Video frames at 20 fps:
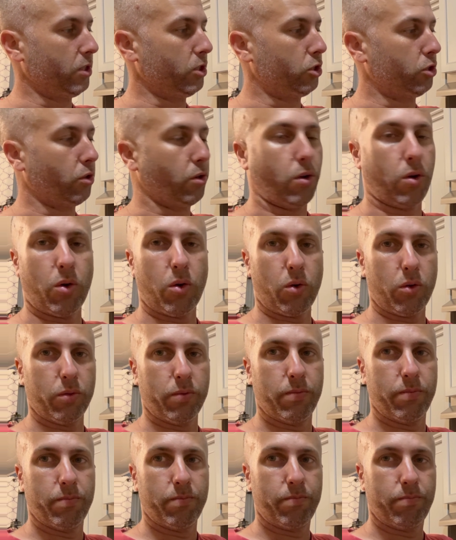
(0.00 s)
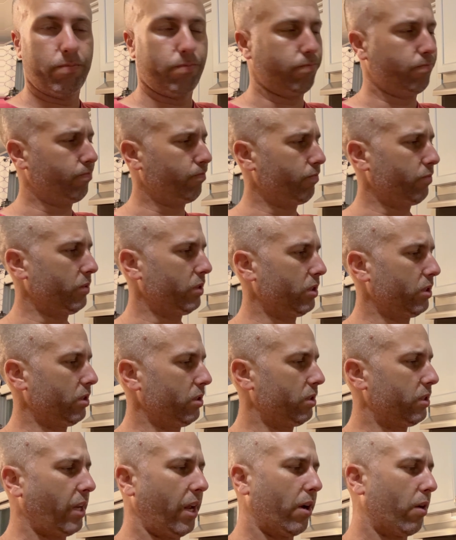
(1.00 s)
It should hold,
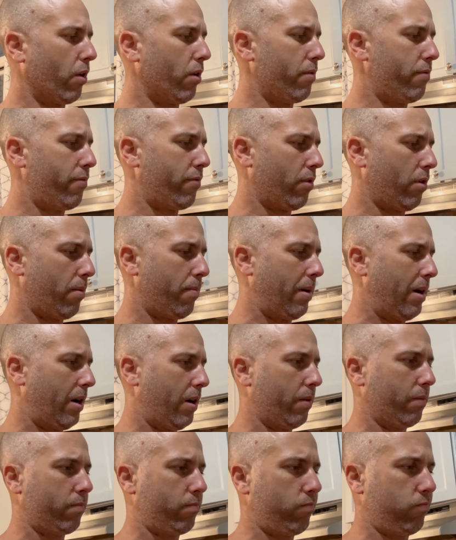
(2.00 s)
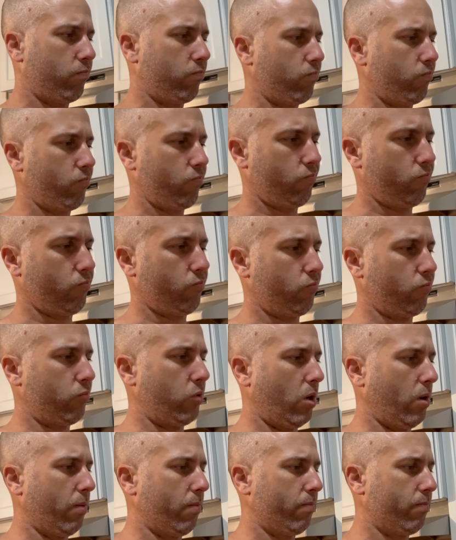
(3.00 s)
stay good for about,
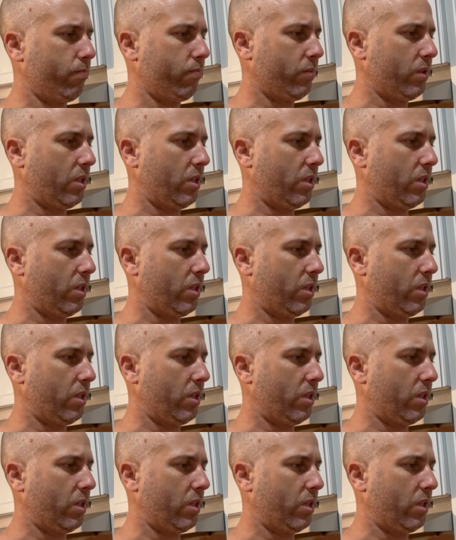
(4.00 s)
well,